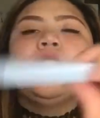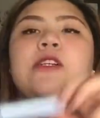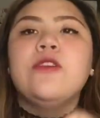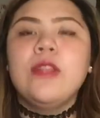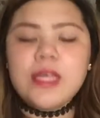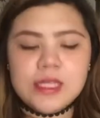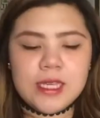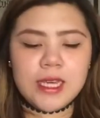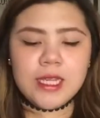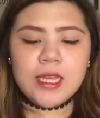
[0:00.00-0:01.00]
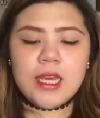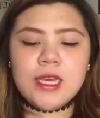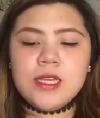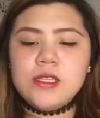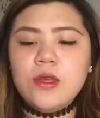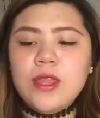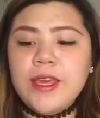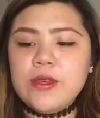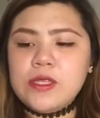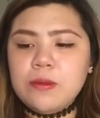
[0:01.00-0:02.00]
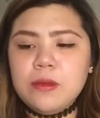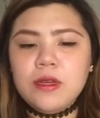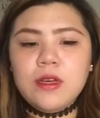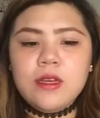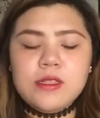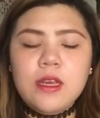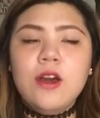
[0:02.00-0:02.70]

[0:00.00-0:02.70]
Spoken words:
So, that's it. So, thank you sa